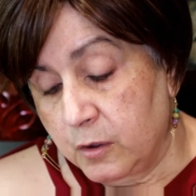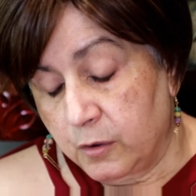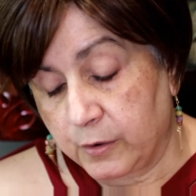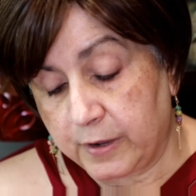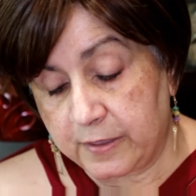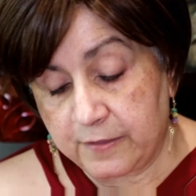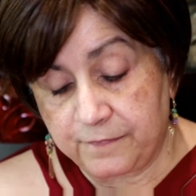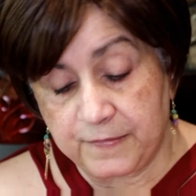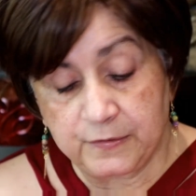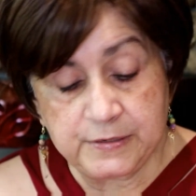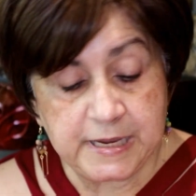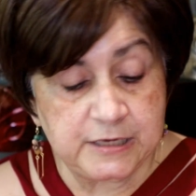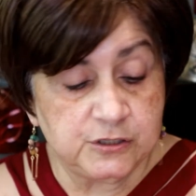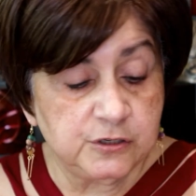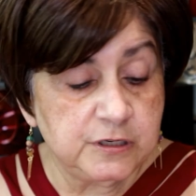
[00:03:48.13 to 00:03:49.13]
Okay, the
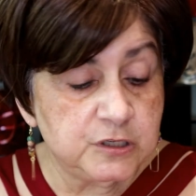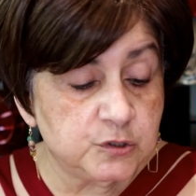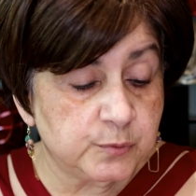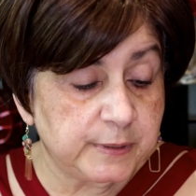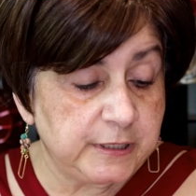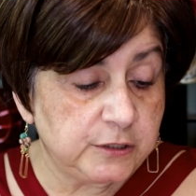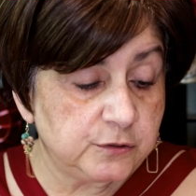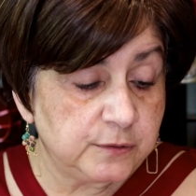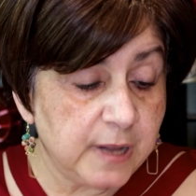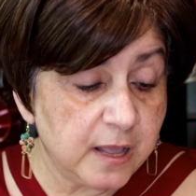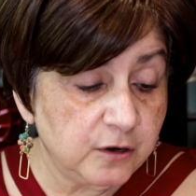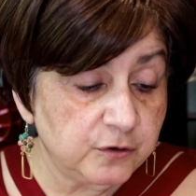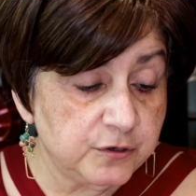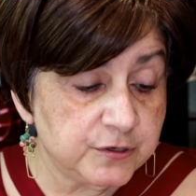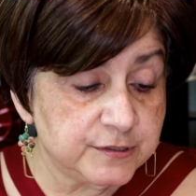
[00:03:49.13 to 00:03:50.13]
foundation is
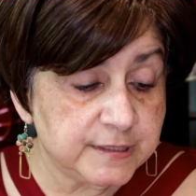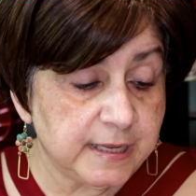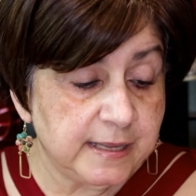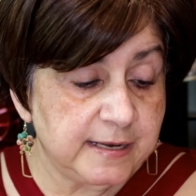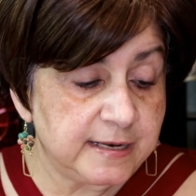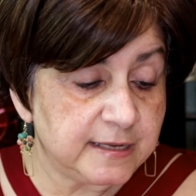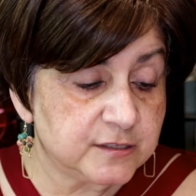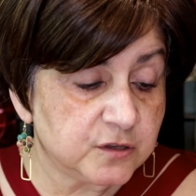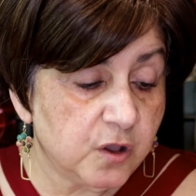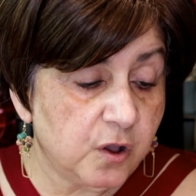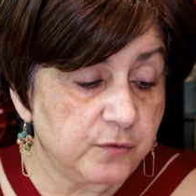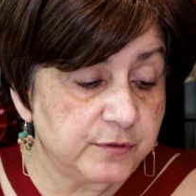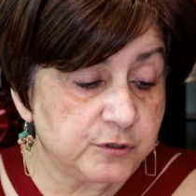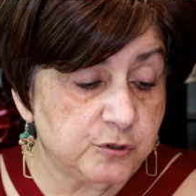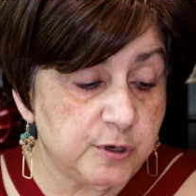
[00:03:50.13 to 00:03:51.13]
$22. It is
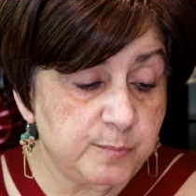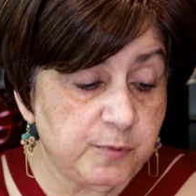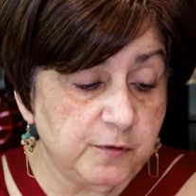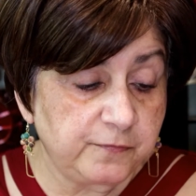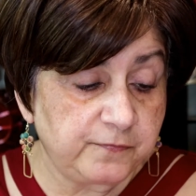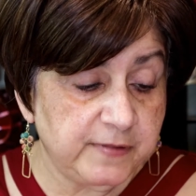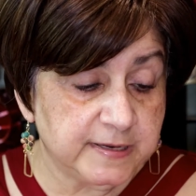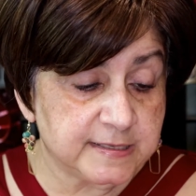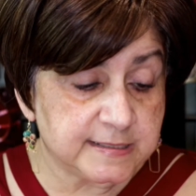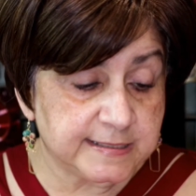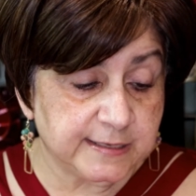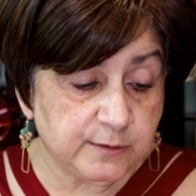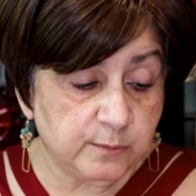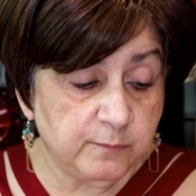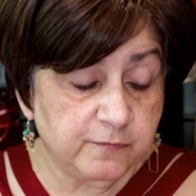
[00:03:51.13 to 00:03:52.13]
called the Triple Fix
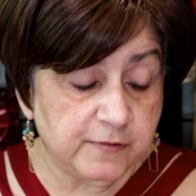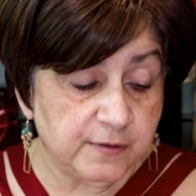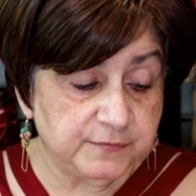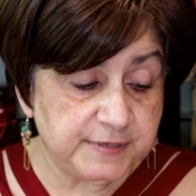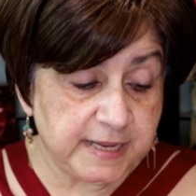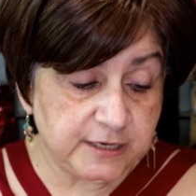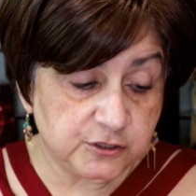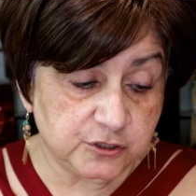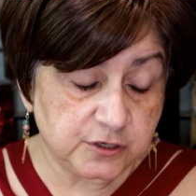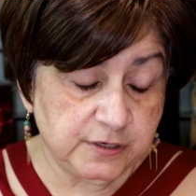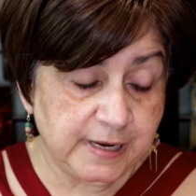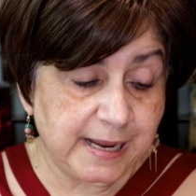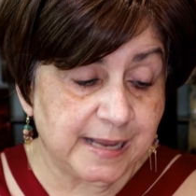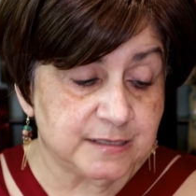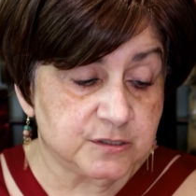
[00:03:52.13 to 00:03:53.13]
Serum Foundation.
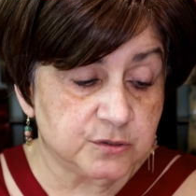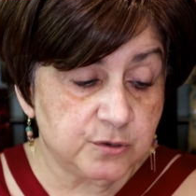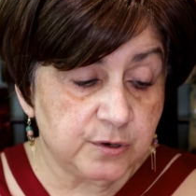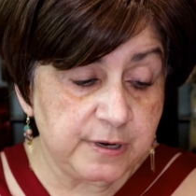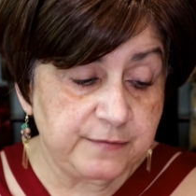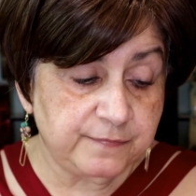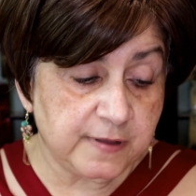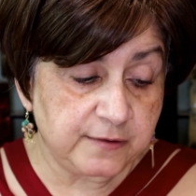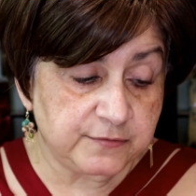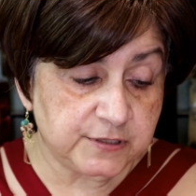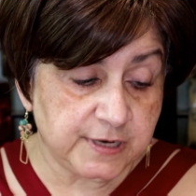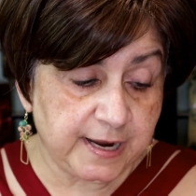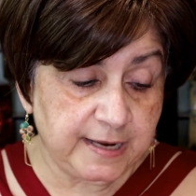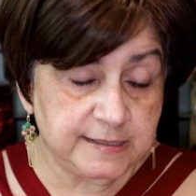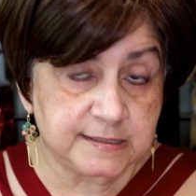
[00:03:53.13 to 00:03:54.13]
It has 35
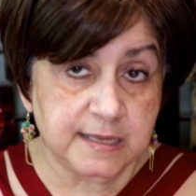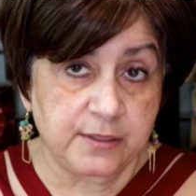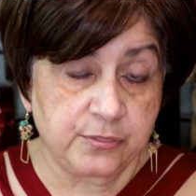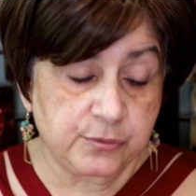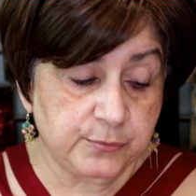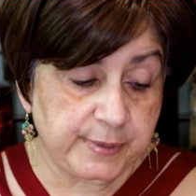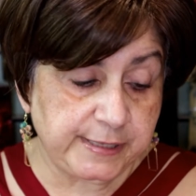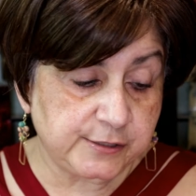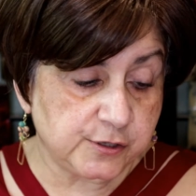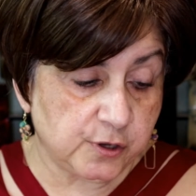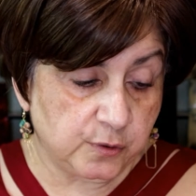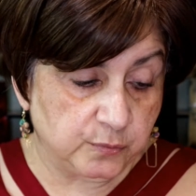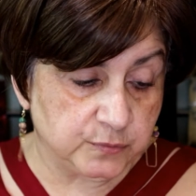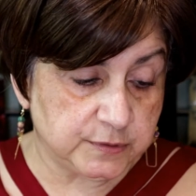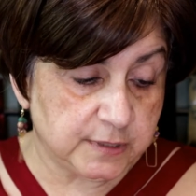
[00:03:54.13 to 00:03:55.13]
shades and 3
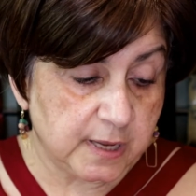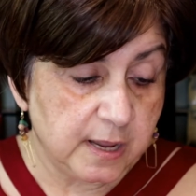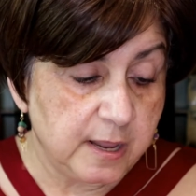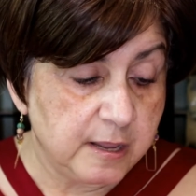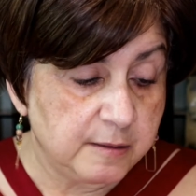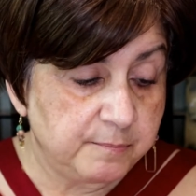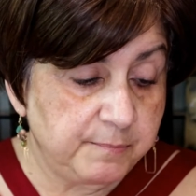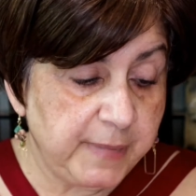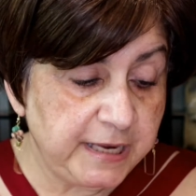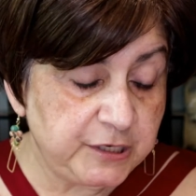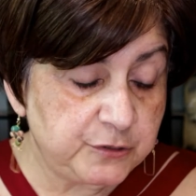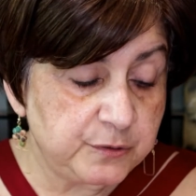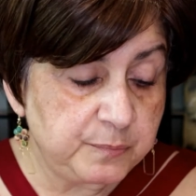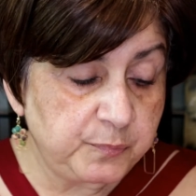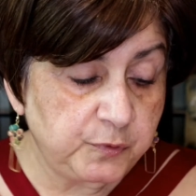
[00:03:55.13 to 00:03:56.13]
tones. Made
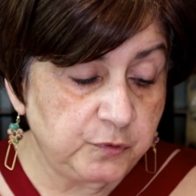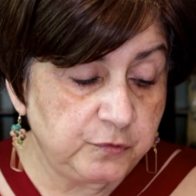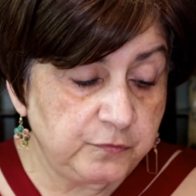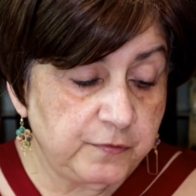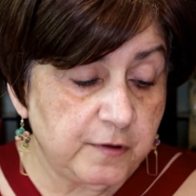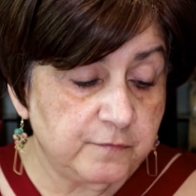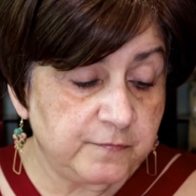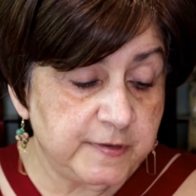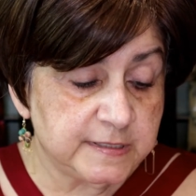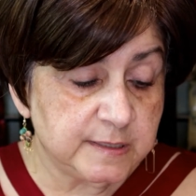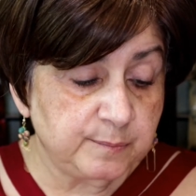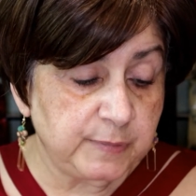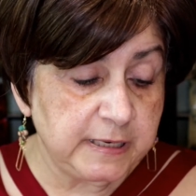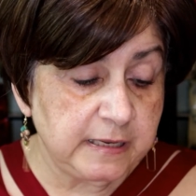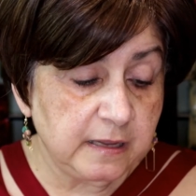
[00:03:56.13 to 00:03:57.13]
to improve
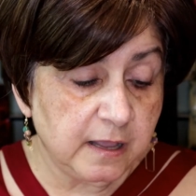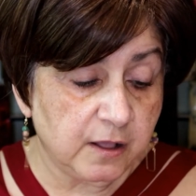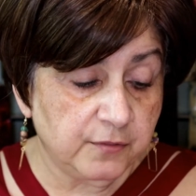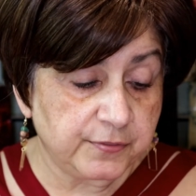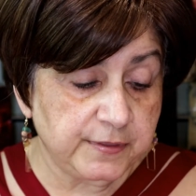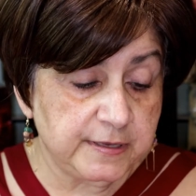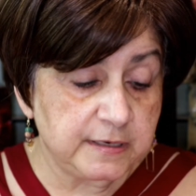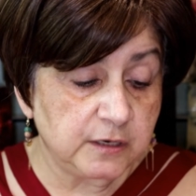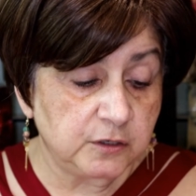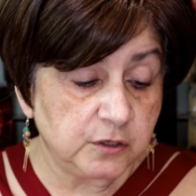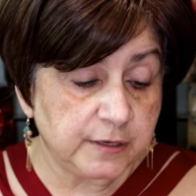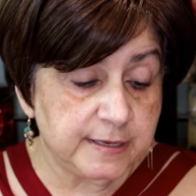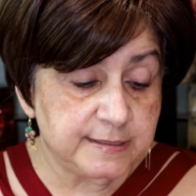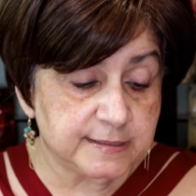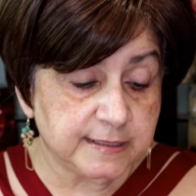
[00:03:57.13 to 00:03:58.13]
visibly healthy
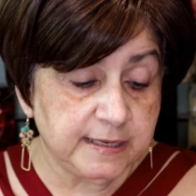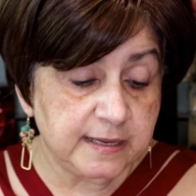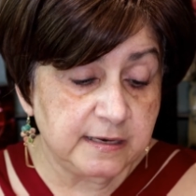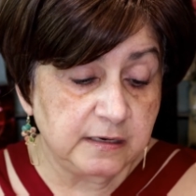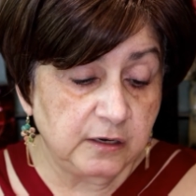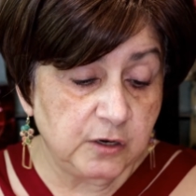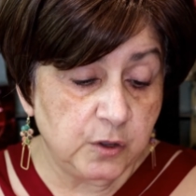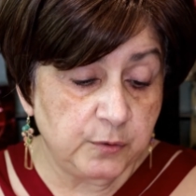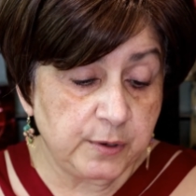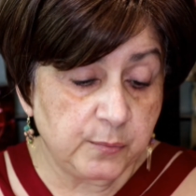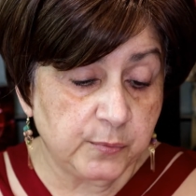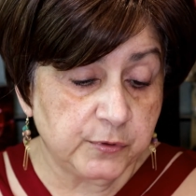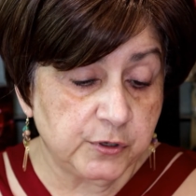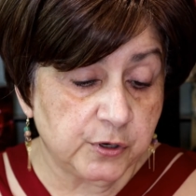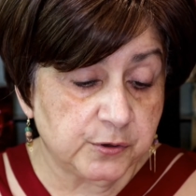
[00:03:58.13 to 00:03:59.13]
looking skin, loaded
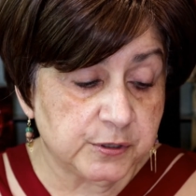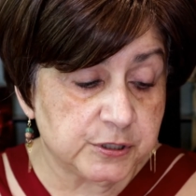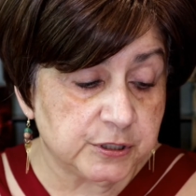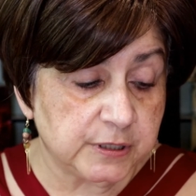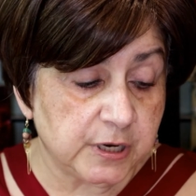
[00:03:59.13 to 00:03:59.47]
with nourishing